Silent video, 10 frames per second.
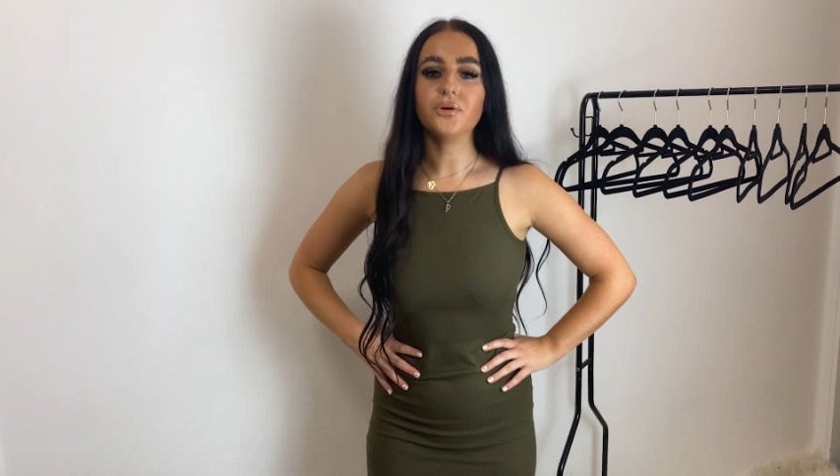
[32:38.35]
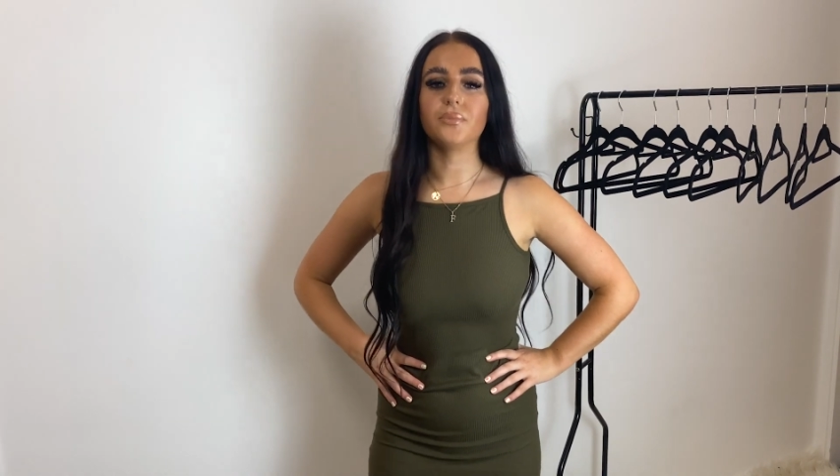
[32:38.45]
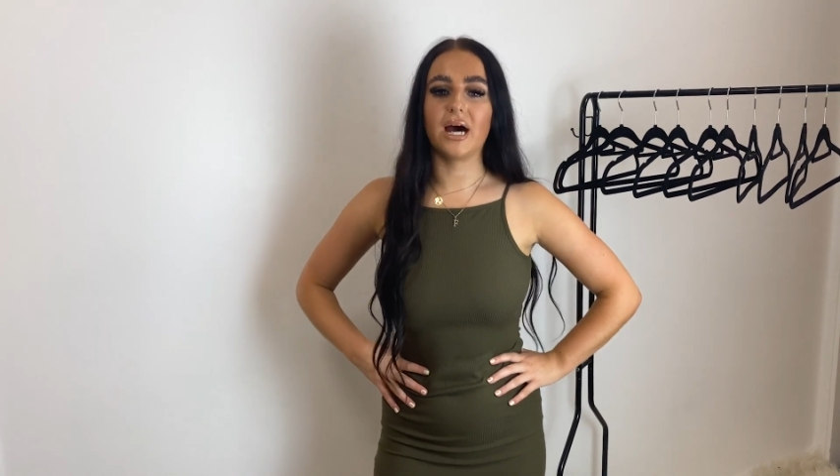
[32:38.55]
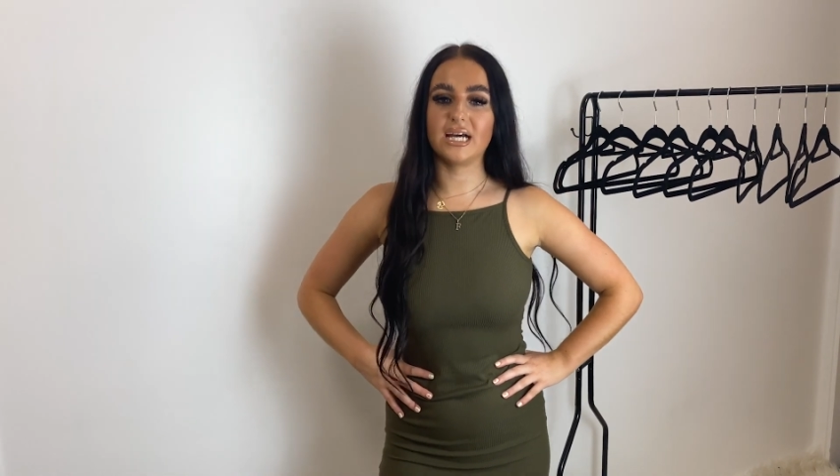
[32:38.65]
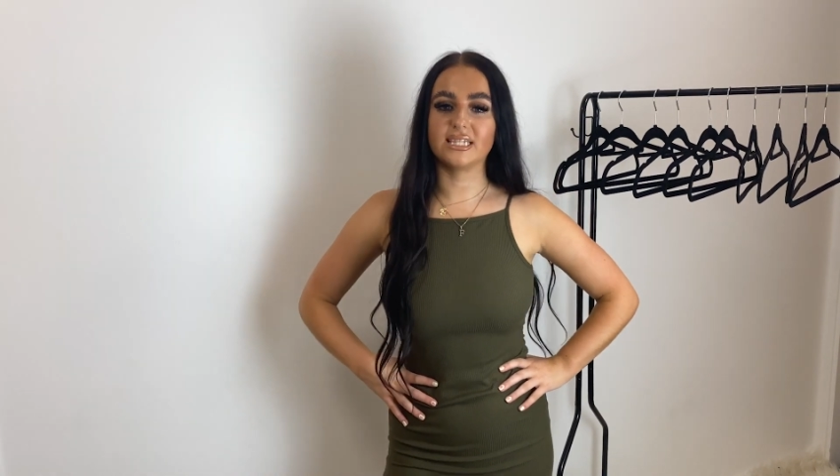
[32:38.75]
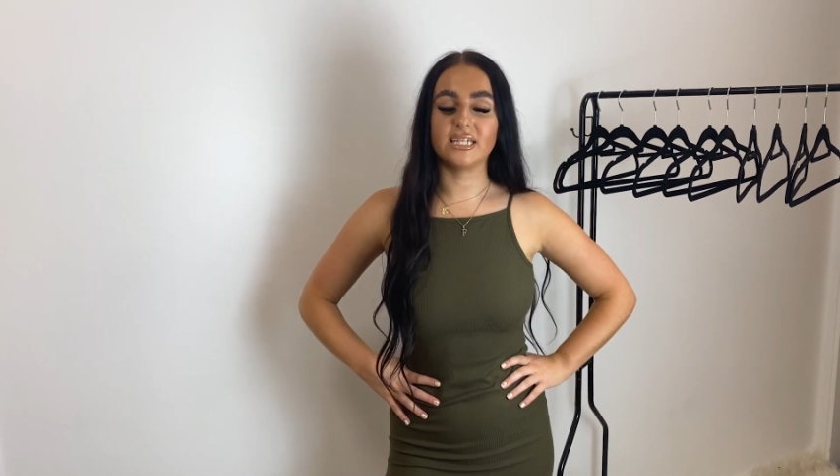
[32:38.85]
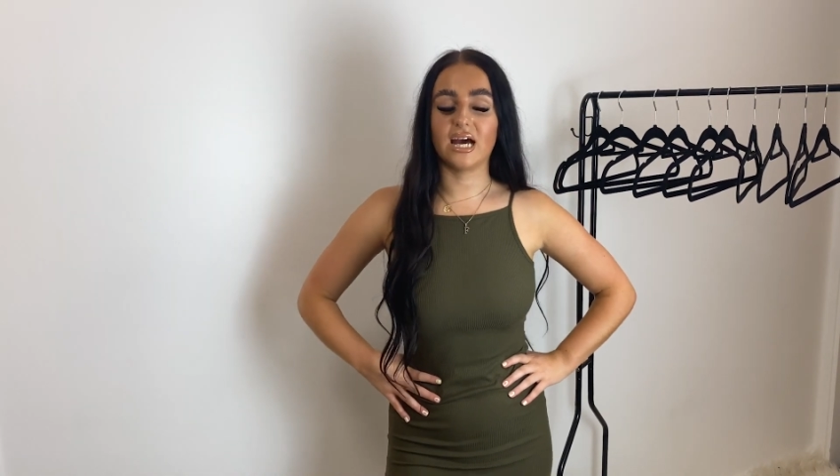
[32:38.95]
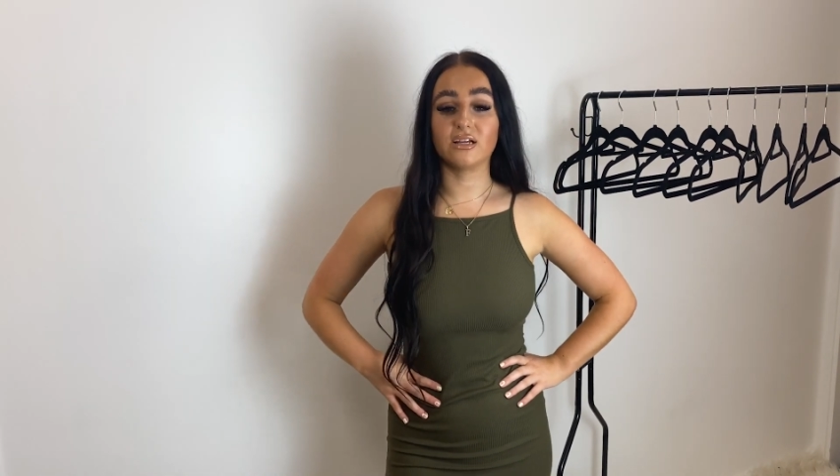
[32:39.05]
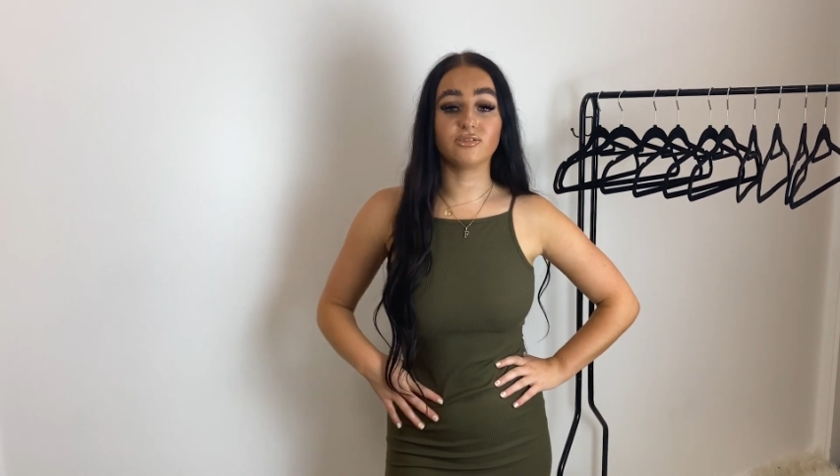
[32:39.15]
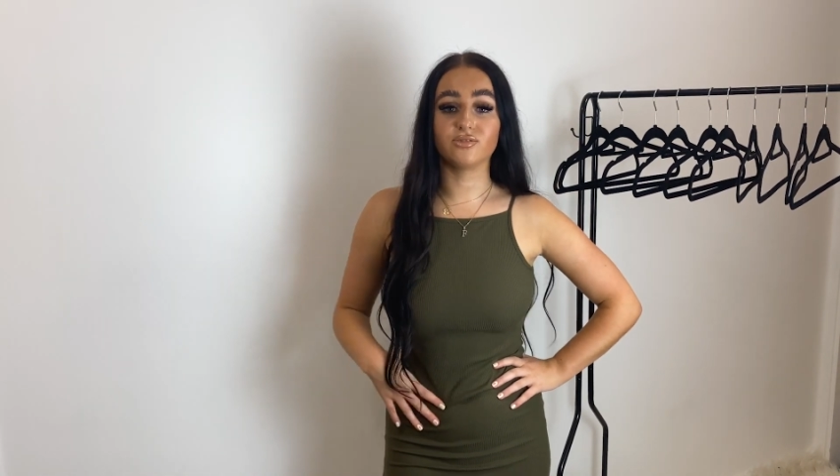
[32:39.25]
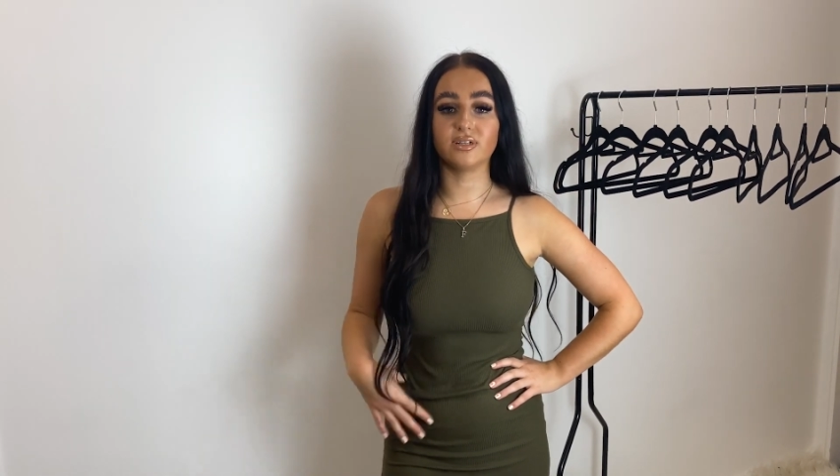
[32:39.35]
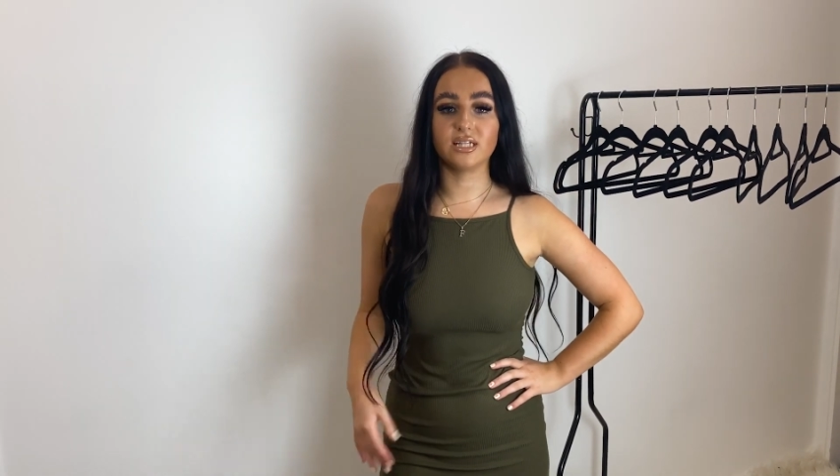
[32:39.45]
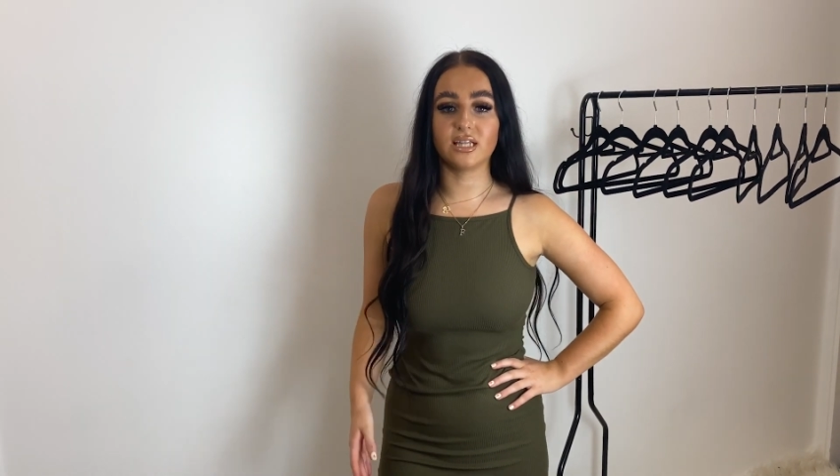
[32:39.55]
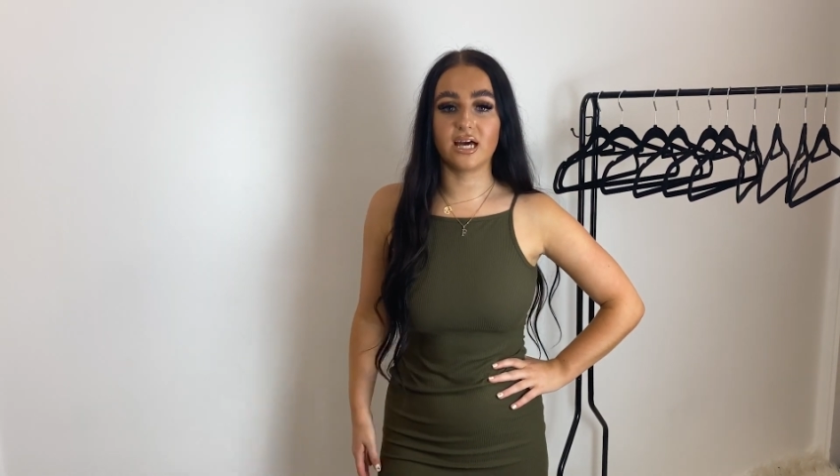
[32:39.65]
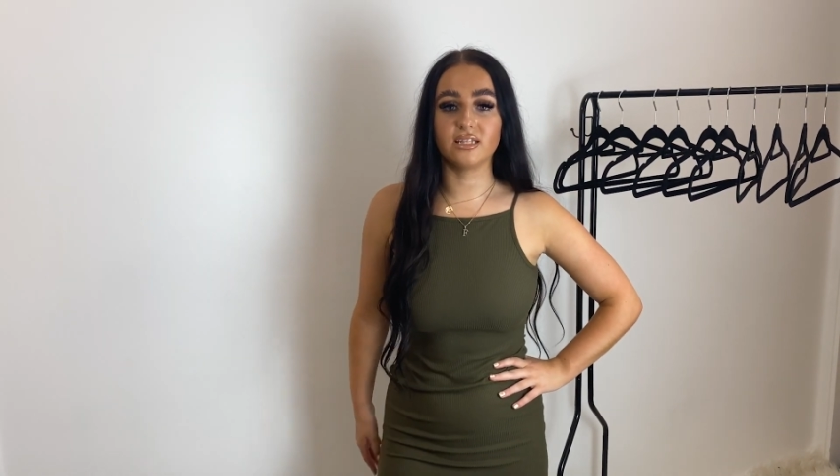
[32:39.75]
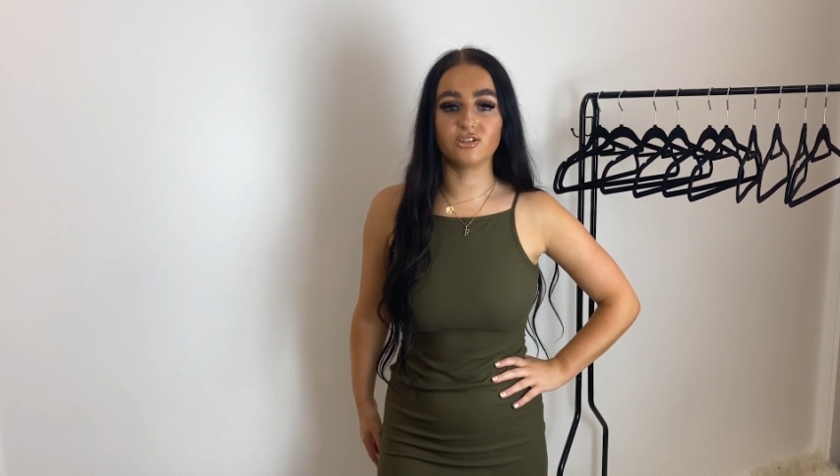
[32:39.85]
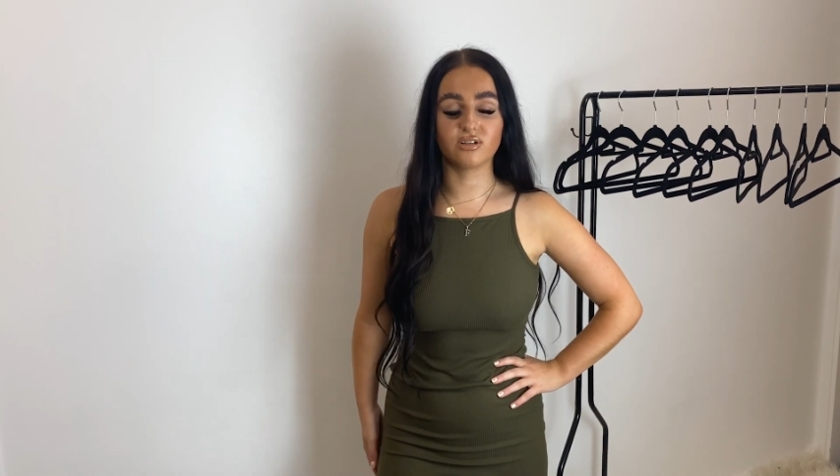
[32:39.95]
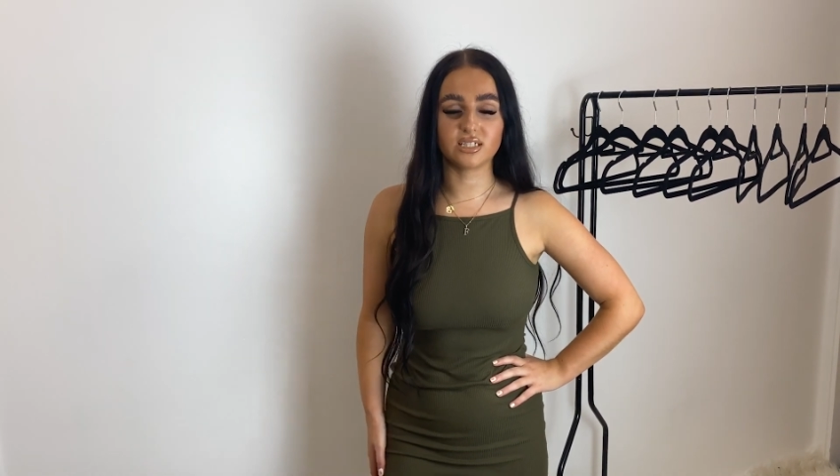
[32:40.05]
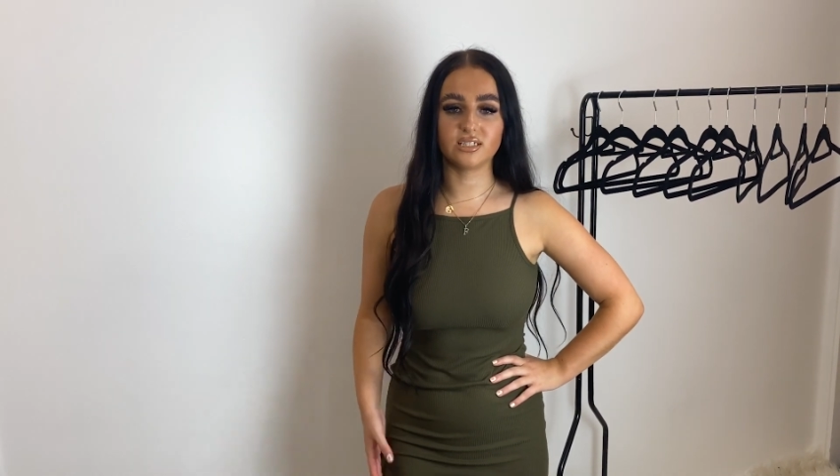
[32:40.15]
But I think I just really like this dress.